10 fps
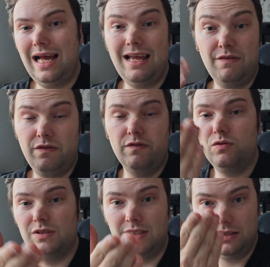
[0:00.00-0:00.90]
I have, of
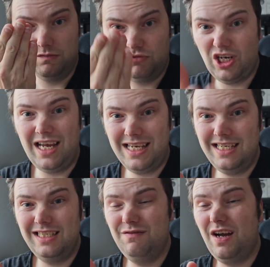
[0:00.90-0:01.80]
course, the
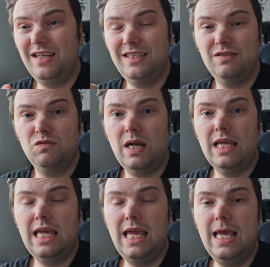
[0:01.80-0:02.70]
Chinese devices
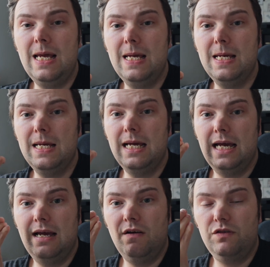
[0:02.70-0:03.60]
running here
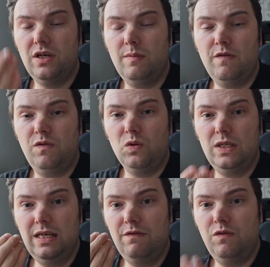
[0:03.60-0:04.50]
of Xiaomi
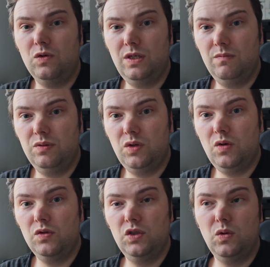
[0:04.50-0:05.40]
14 and 14
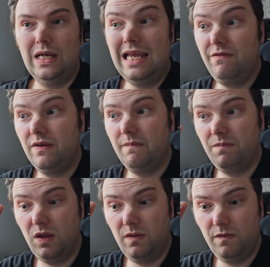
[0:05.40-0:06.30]
Pro. So if a
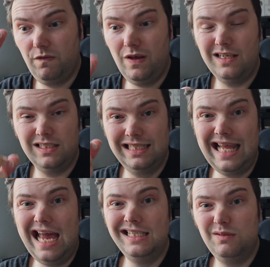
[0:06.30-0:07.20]
fix
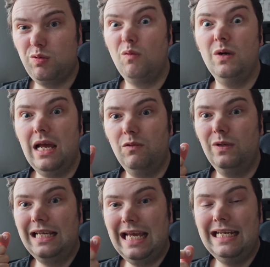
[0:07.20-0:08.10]
lands, probably I
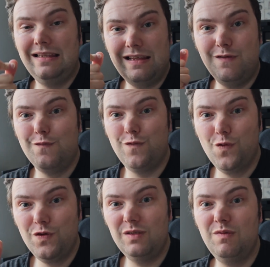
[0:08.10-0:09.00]
will get it the
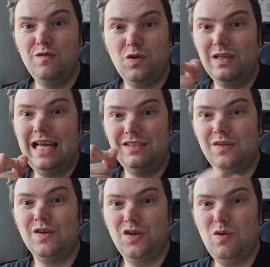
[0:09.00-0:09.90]
first before it lands on
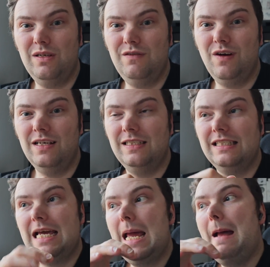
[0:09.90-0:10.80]
the global
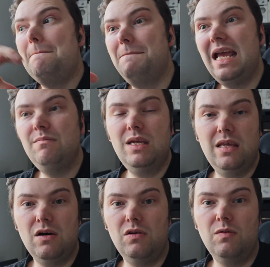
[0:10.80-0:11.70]
devices. Maybe
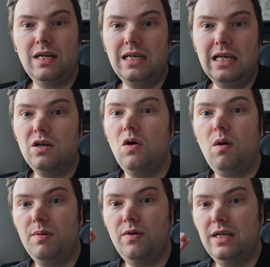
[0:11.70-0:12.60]
they already
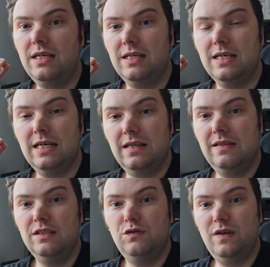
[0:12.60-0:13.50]
incorporated
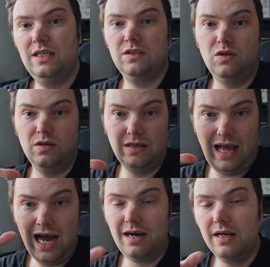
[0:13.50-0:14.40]
this fix or
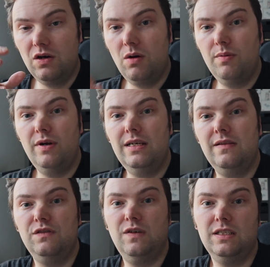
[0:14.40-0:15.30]
are incorporating
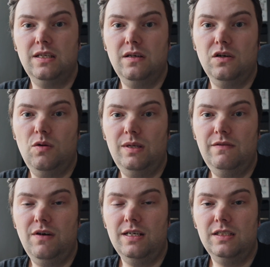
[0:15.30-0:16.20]
this fix in the global
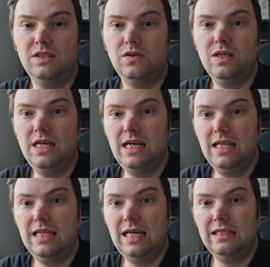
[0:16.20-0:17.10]
device, so
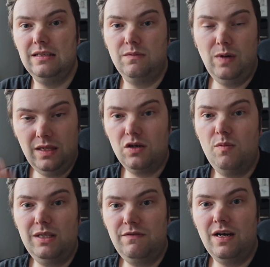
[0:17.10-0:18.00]
that when the
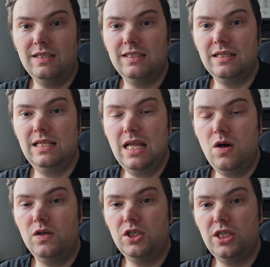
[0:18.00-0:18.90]
global device
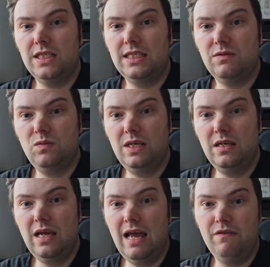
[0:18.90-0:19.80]
launches,
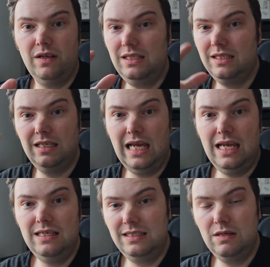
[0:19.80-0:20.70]
we have at least a
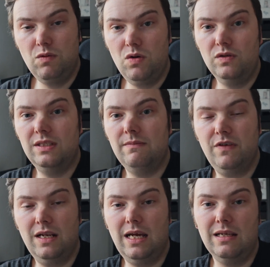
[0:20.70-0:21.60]
day 0,
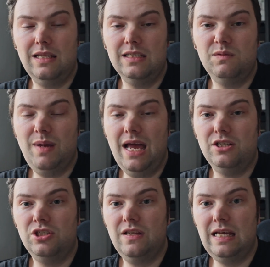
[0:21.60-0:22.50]
something like this
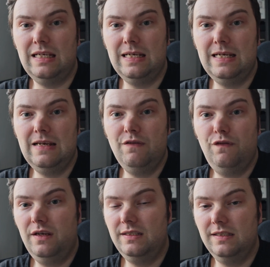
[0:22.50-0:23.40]
patch that
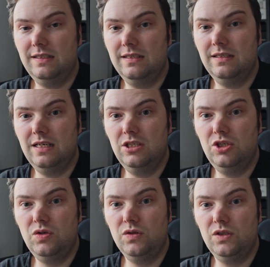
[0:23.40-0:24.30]
fixes this issue.